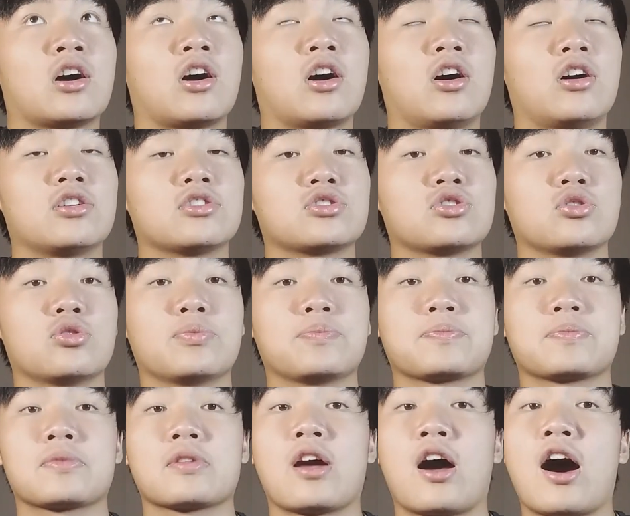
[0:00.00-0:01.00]
I
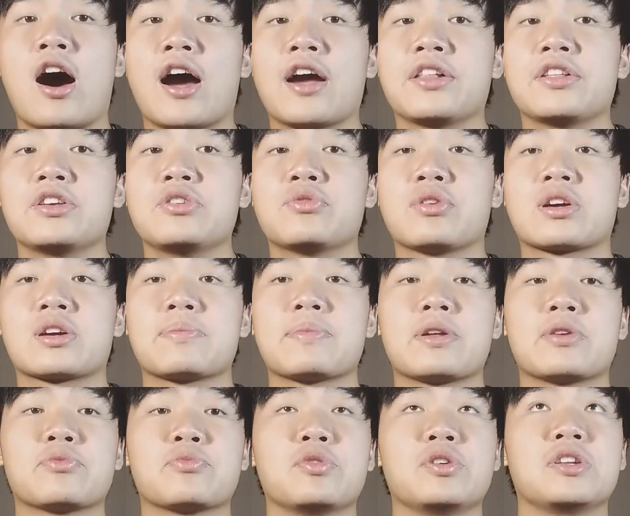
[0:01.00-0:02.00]
also highly
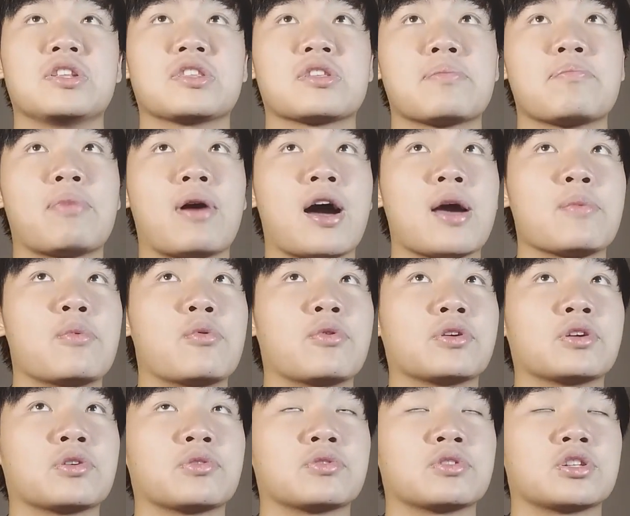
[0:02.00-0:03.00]
recommend reading the Bible
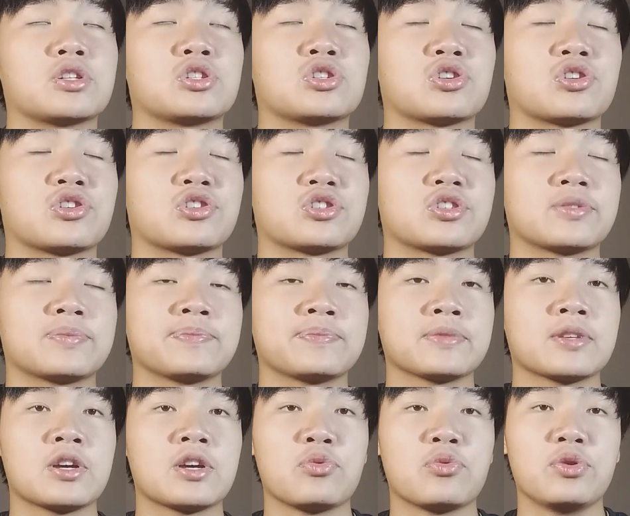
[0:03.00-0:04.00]
and going to church.
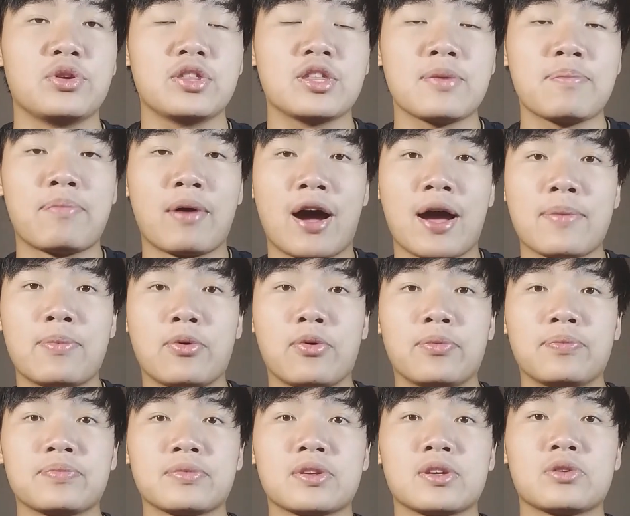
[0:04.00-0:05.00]
Reading the
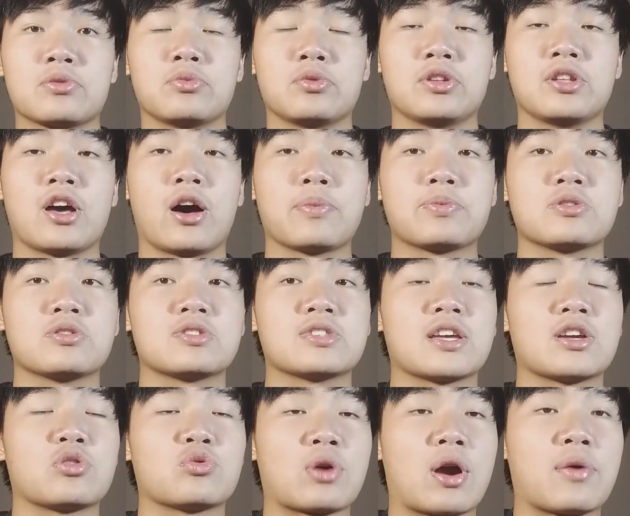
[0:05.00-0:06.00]
Bible really helps you
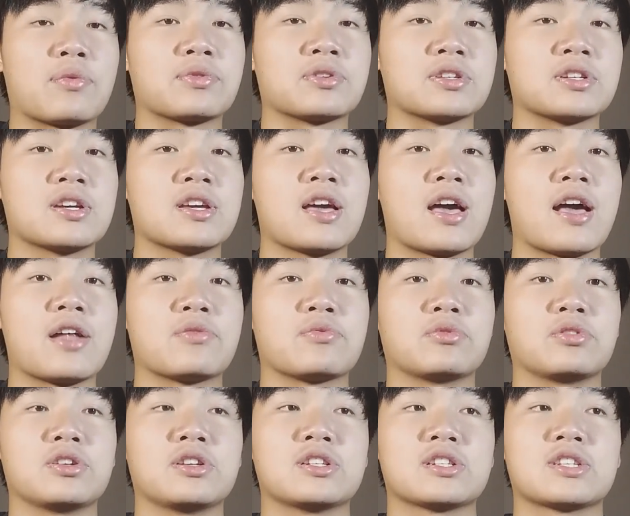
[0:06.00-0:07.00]
stay grounded and
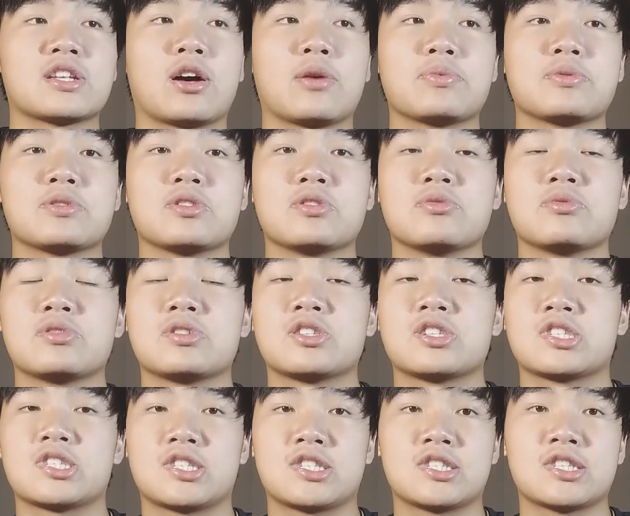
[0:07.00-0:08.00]
really just helps you
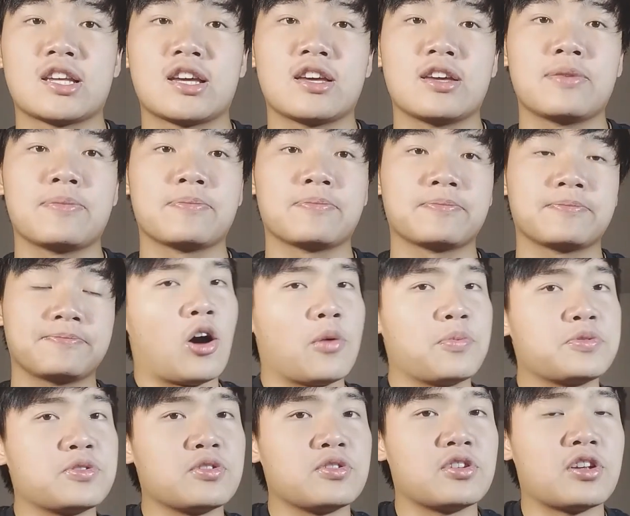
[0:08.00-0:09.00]
stay,
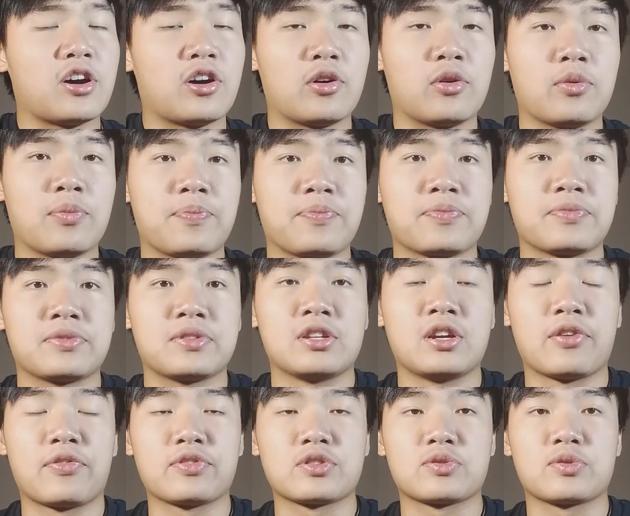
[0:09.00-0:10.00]
helps you know
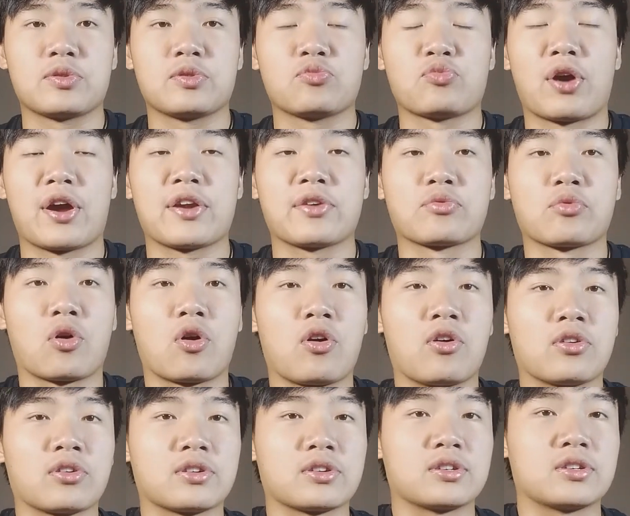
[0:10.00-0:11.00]
the difference between right and
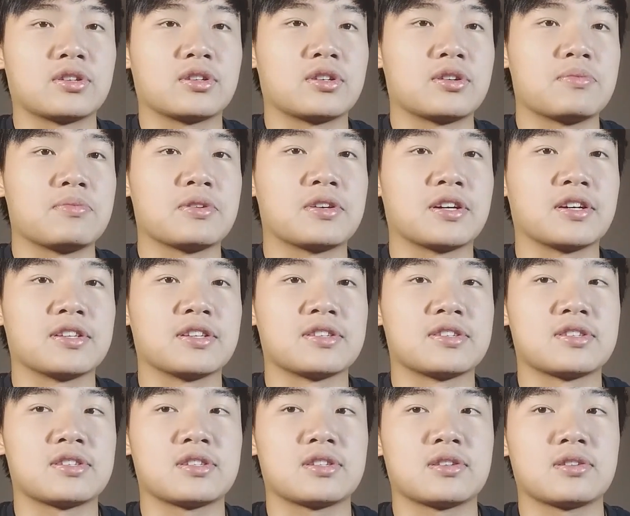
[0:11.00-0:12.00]
wrong.
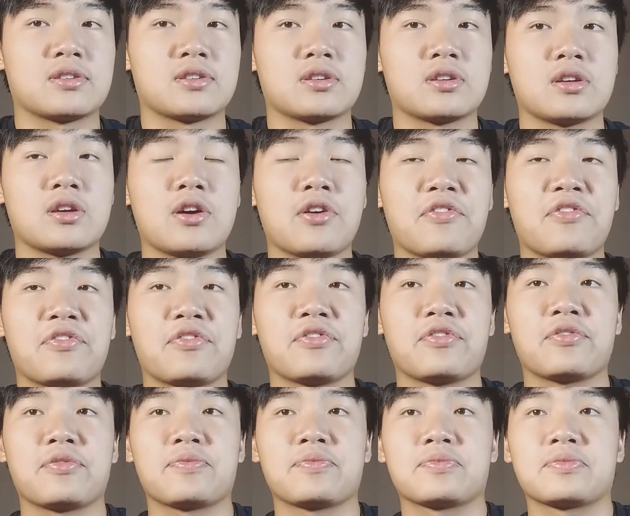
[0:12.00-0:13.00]
Because if
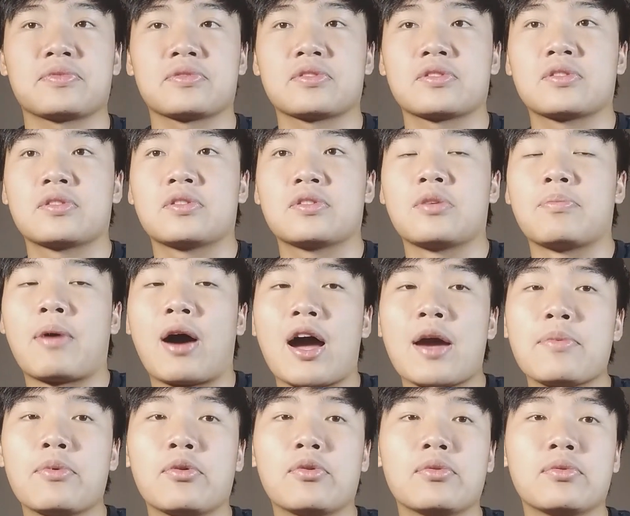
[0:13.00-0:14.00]
the
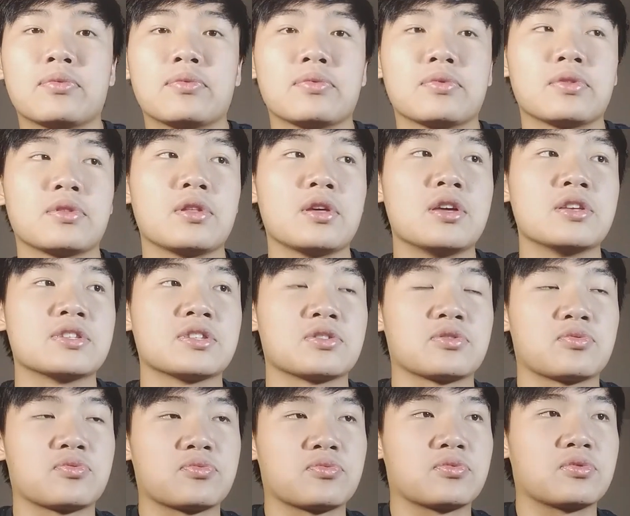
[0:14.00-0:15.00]
Bible
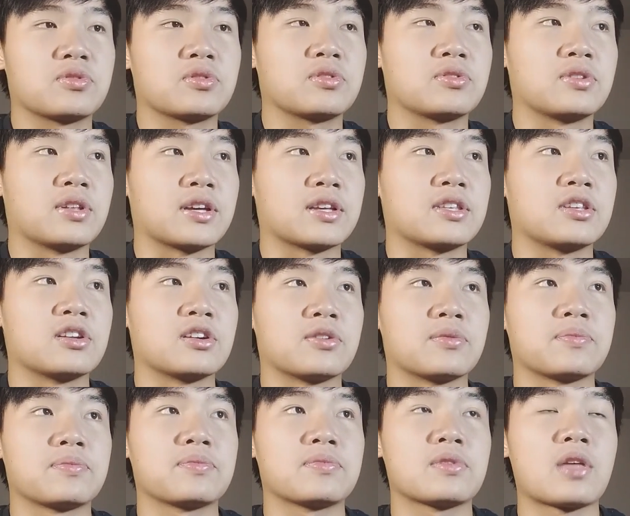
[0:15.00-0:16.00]
isn't, like, you
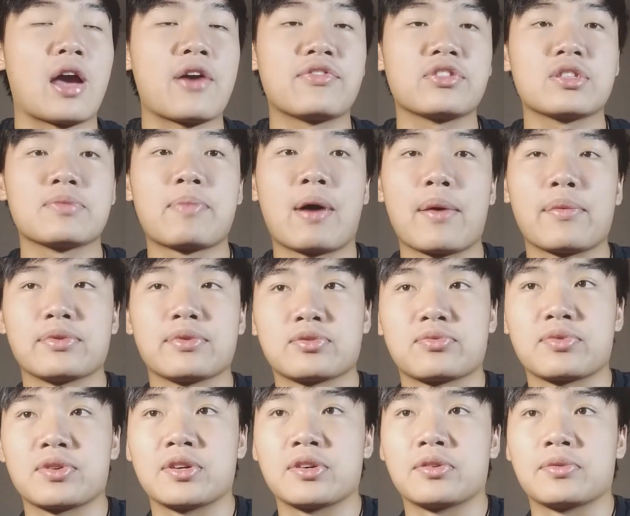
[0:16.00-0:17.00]
know, everything in the Bible
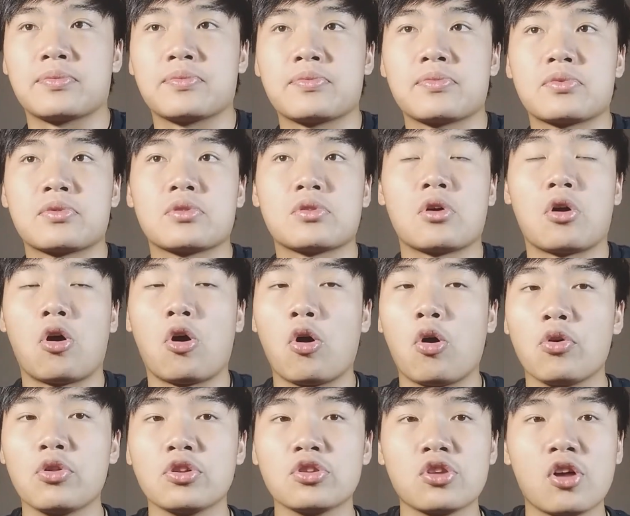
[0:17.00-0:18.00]
isn't real,
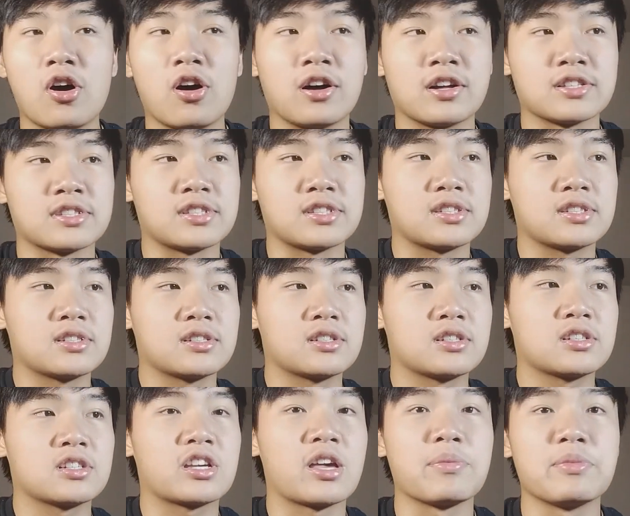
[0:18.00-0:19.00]
all the laws
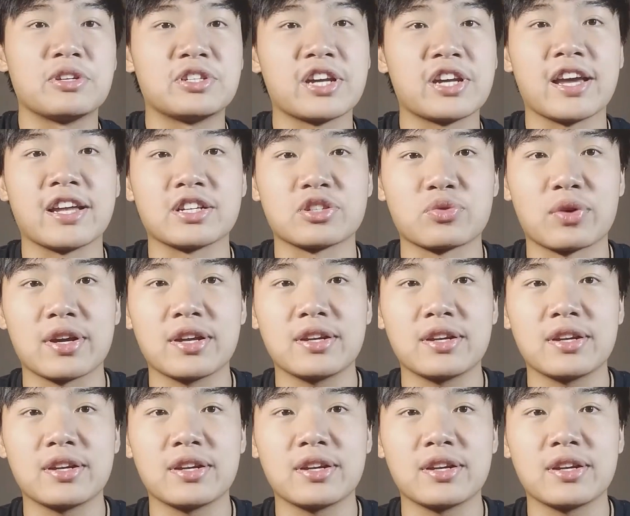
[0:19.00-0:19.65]
can be changed,